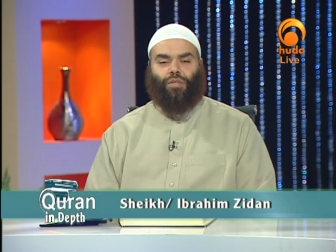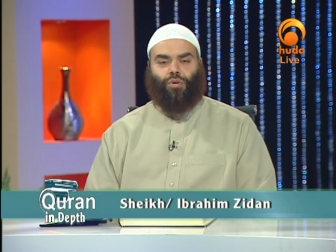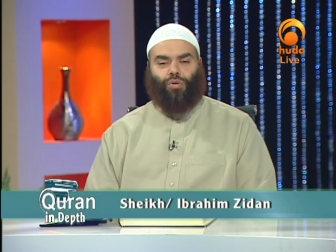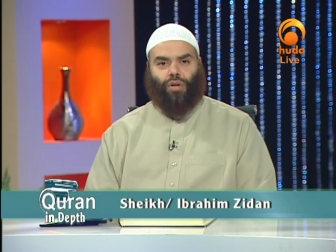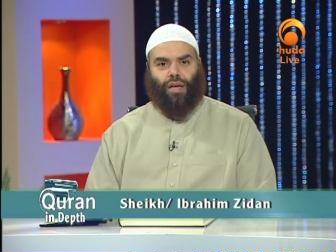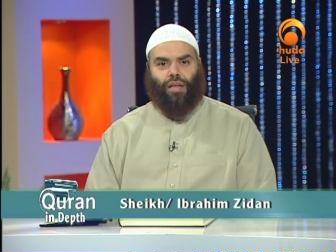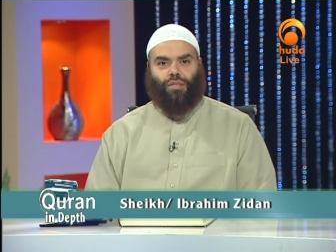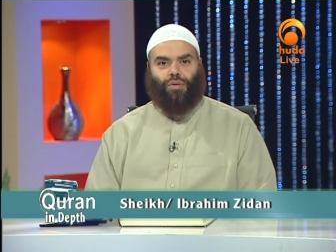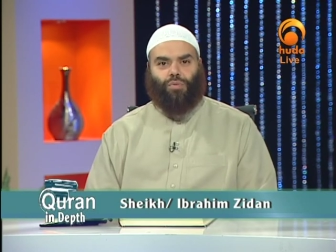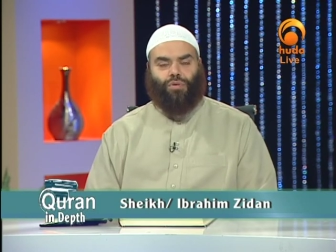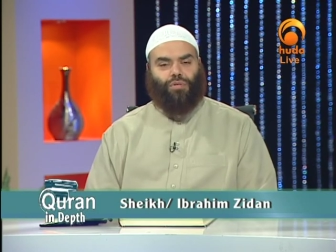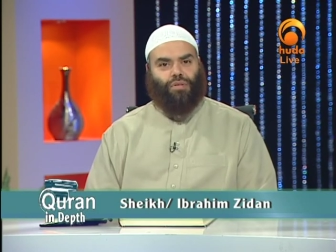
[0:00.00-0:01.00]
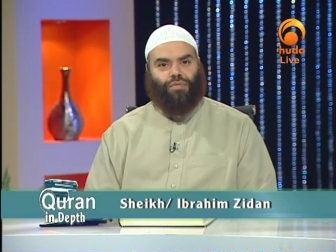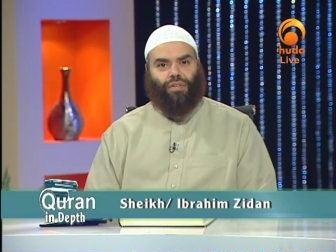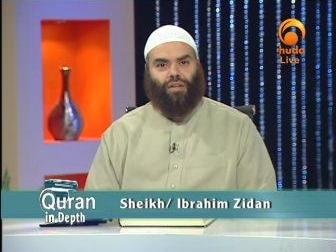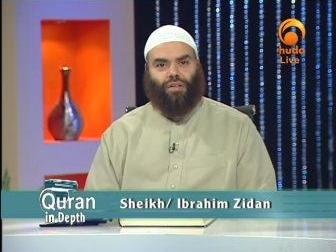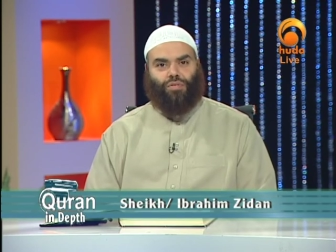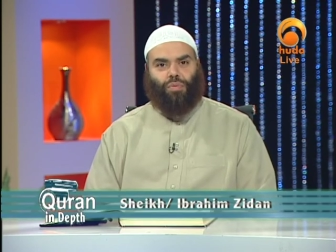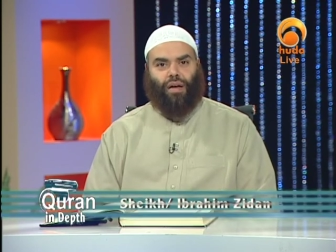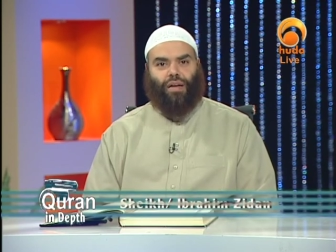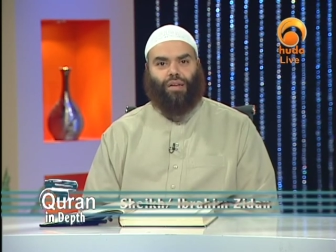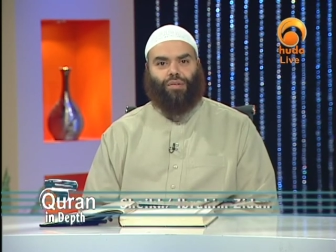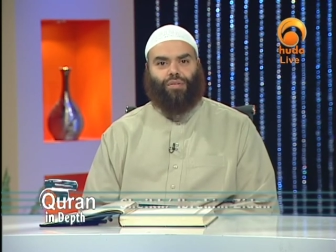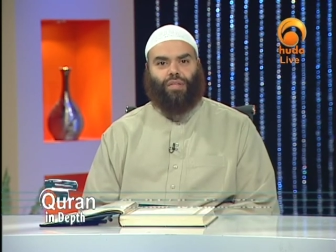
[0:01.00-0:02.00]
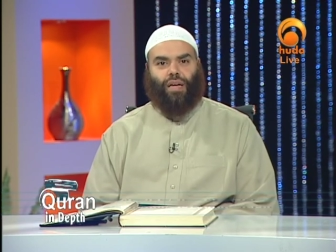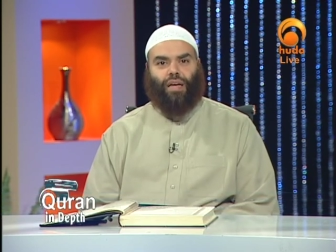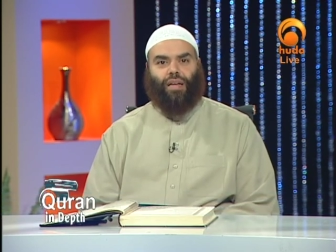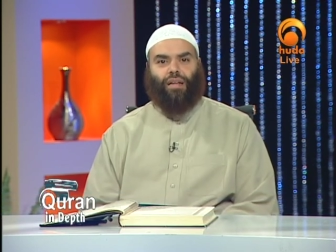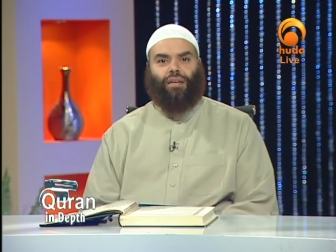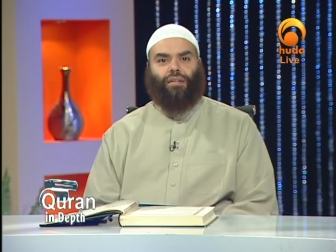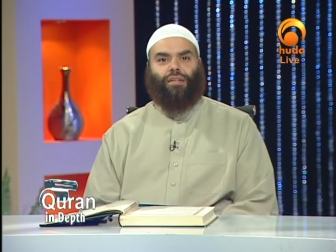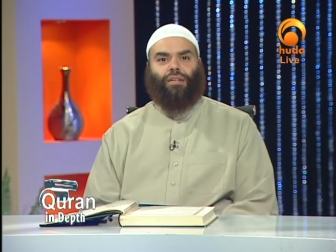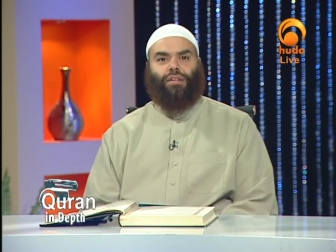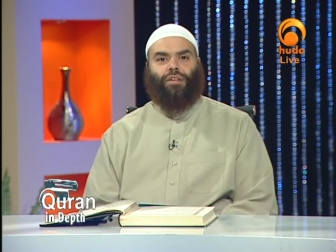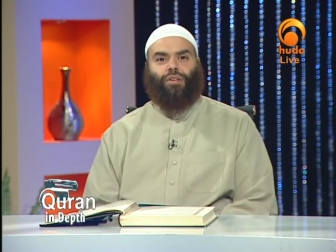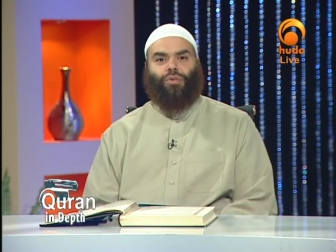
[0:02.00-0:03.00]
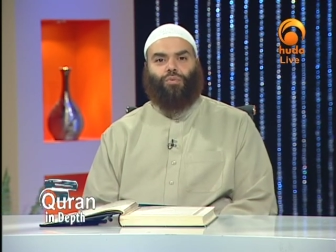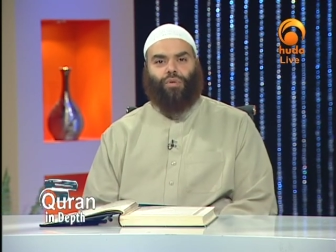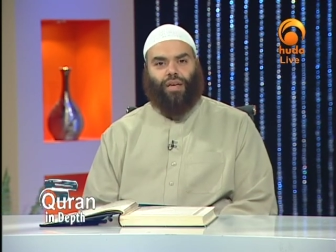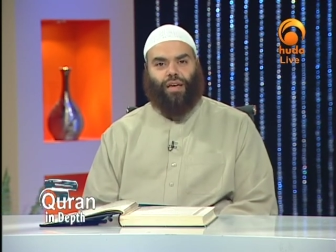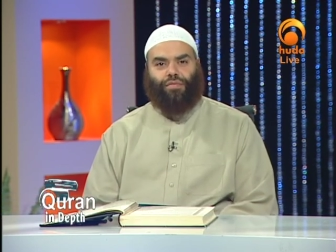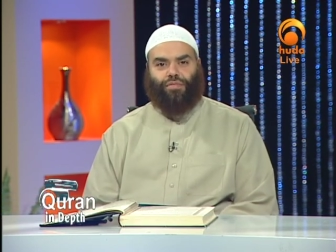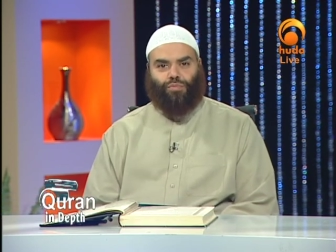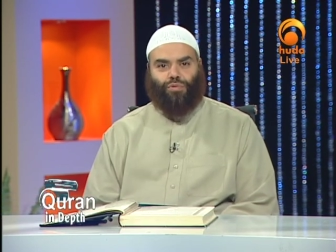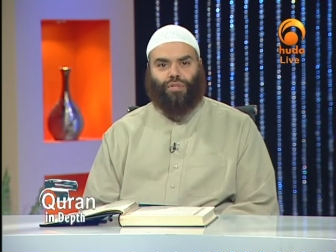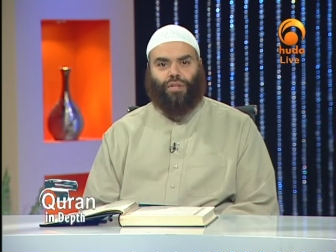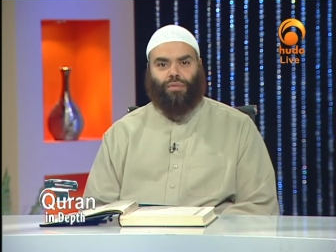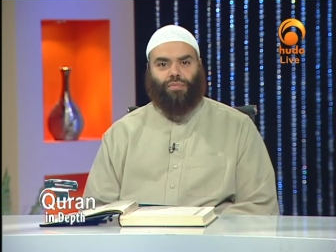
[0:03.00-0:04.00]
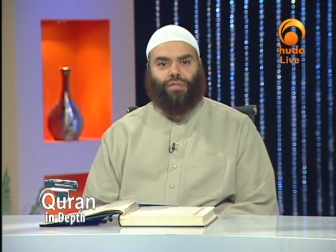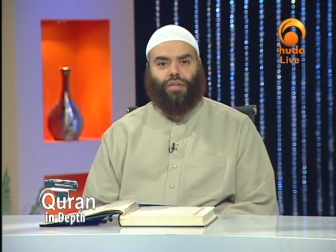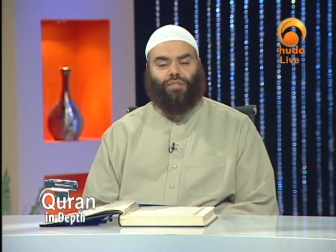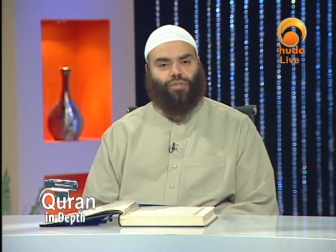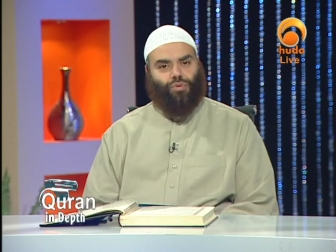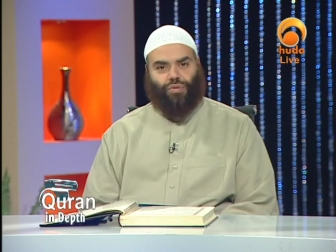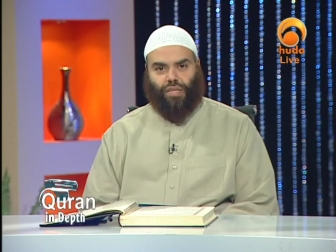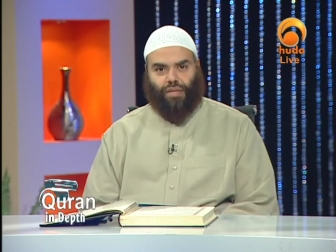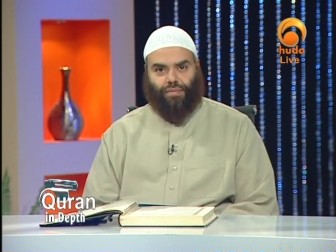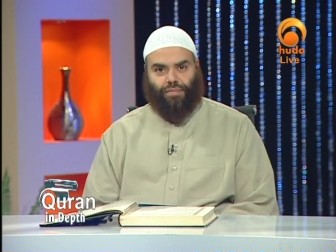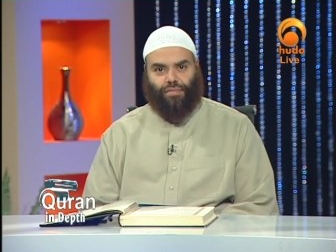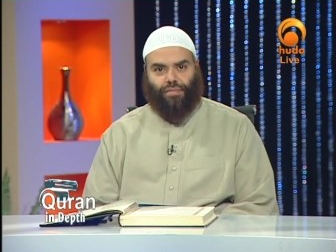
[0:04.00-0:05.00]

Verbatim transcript: The Quran, the words of Allah subhanahu wa ta'ala, we have as Muslims a duty,